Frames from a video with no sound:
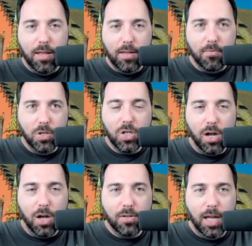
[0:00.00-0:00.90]
a new
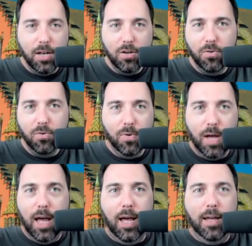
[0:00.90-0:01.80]
result,
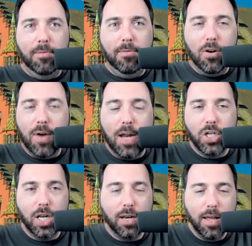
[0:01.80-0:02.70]
a new
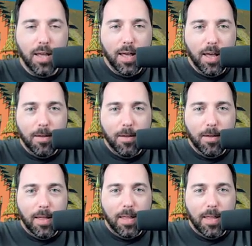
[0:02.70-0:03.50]
iteration,